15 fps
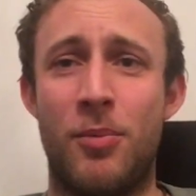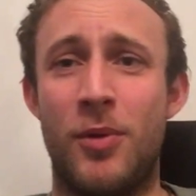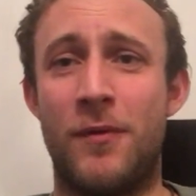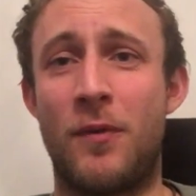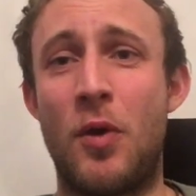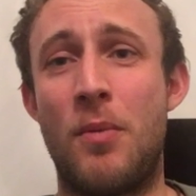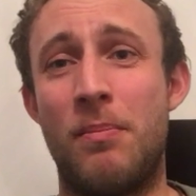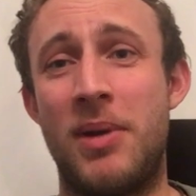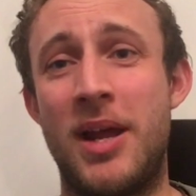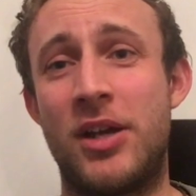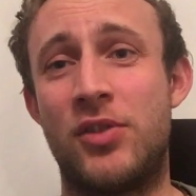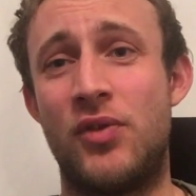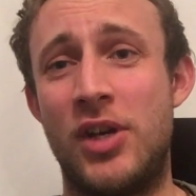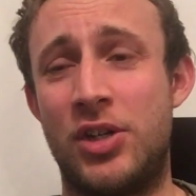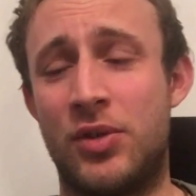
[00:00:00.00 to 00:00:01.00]
with
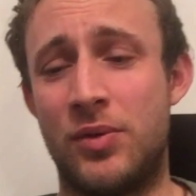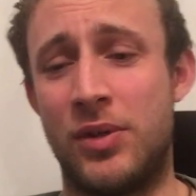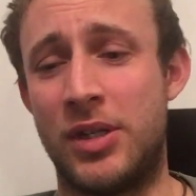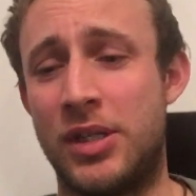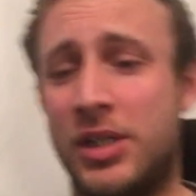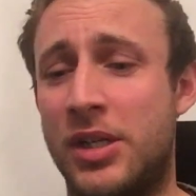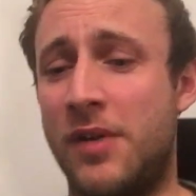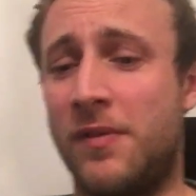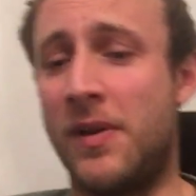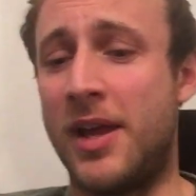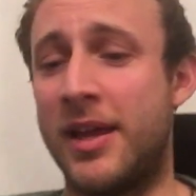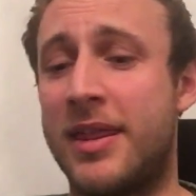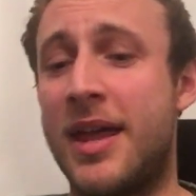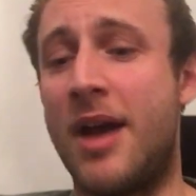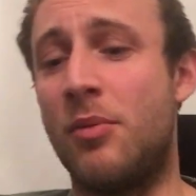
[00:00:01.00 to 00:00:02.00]
complex rituals and stuff
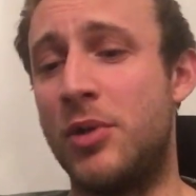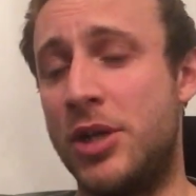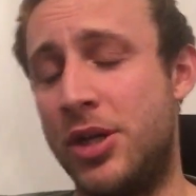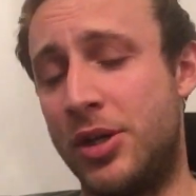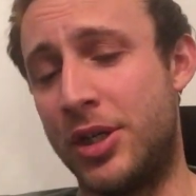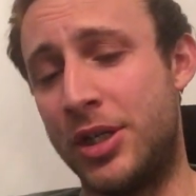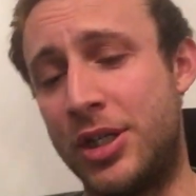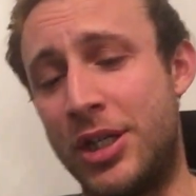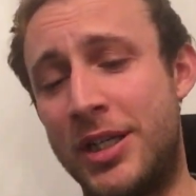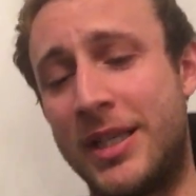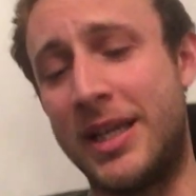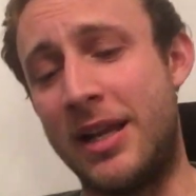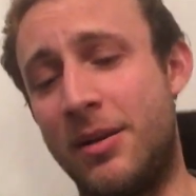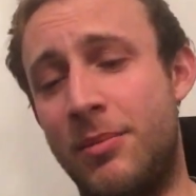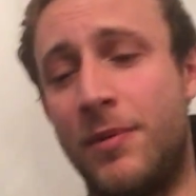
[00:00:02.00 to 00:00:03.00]
like that when you could just
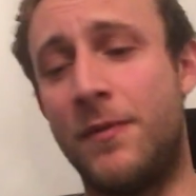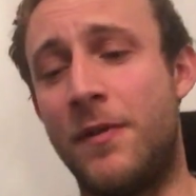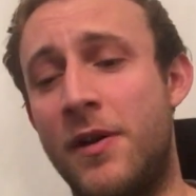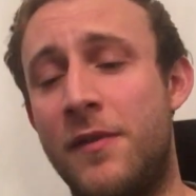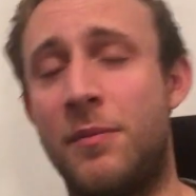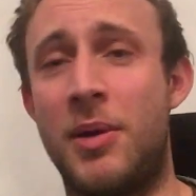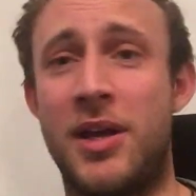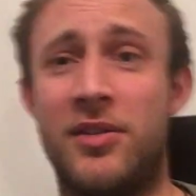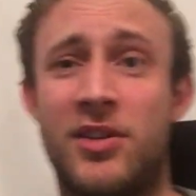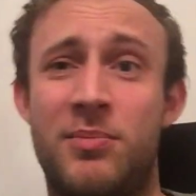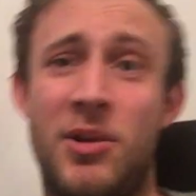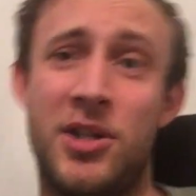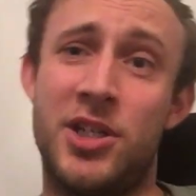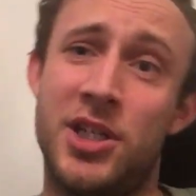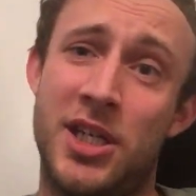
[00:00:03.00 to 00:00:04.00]
sell them a £5
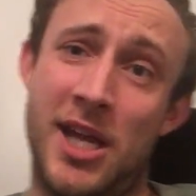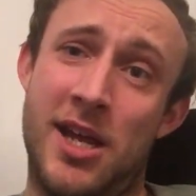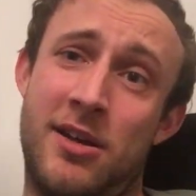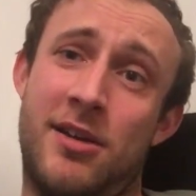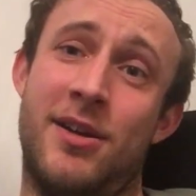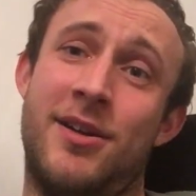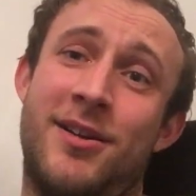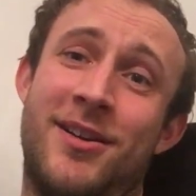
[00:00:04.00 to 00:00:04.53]
smudge stick.